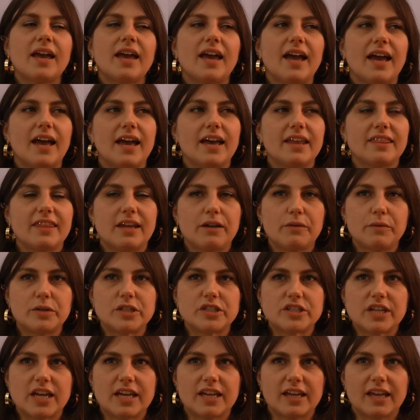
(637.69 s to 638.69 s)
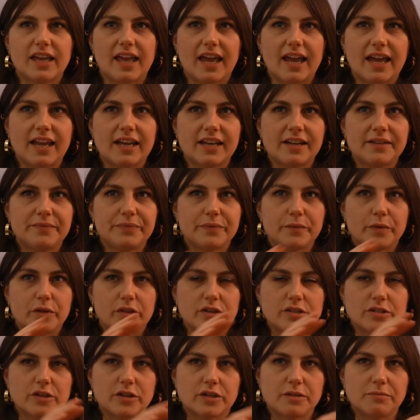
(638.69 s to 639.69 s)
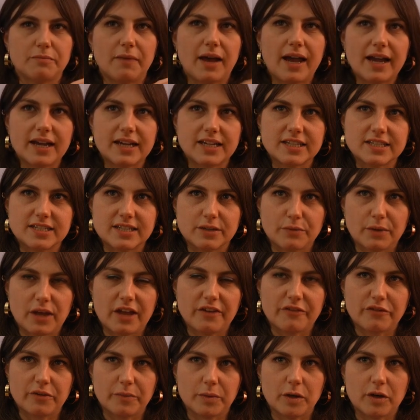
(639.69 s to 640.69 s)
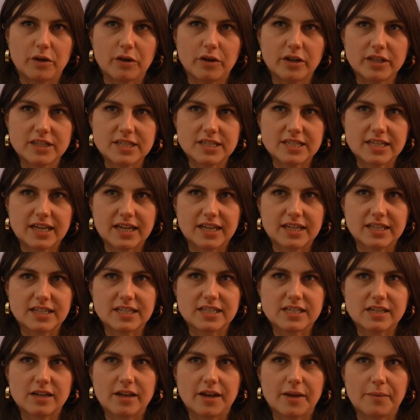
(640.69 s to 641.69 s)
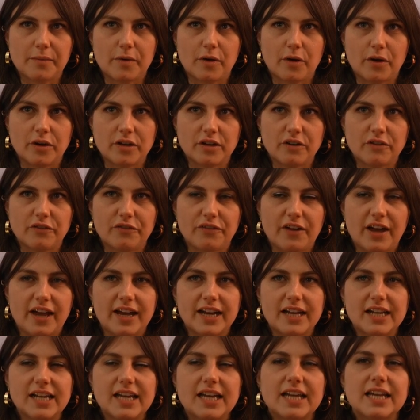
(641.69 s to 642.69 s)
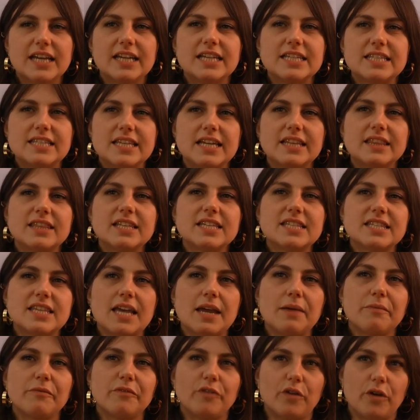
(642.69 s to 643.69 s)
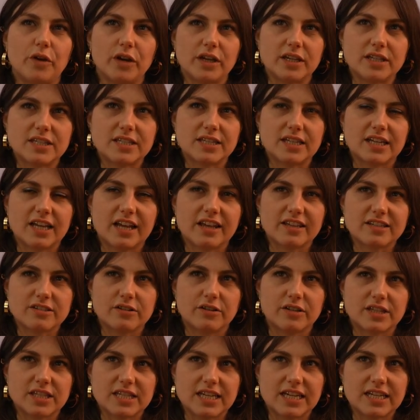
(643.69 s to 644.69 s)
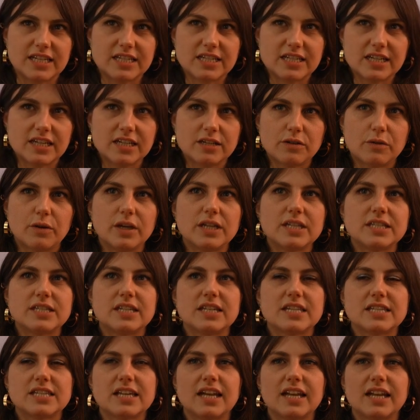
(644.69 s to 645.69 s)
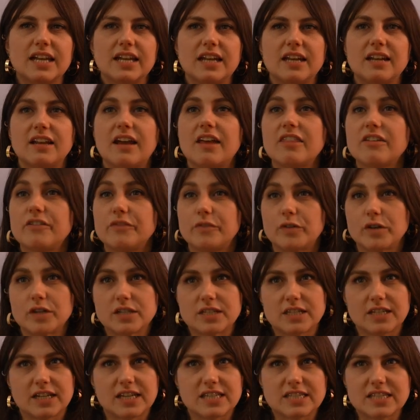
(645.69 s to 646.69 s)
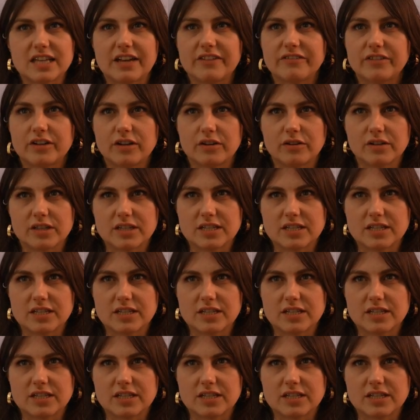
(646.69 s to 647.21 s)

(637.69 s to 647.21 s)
Then we check again with certain markers that we have from your consent audio file. Is that the same voice that has consented, or is there suddenly another voice that has never consented?